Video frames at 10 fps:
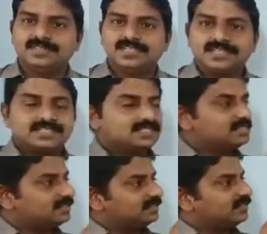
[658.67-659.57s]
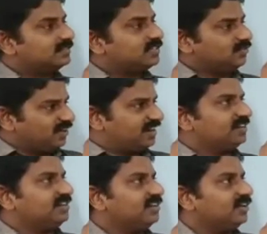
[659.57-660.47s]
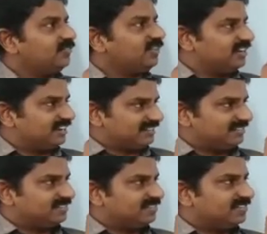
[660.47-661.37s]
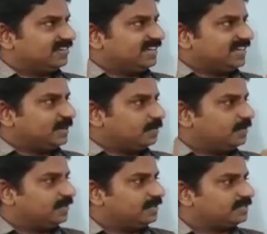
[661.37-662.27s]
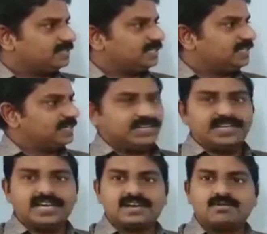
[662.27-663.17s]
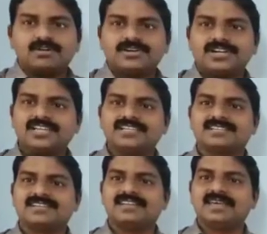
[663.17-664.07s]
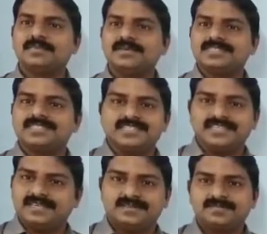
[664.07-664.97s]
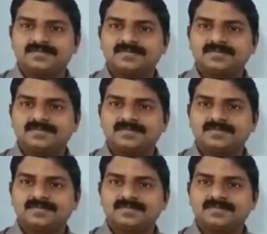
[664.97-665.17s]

It is given a figure ABCD, a quadrilateral ABCD.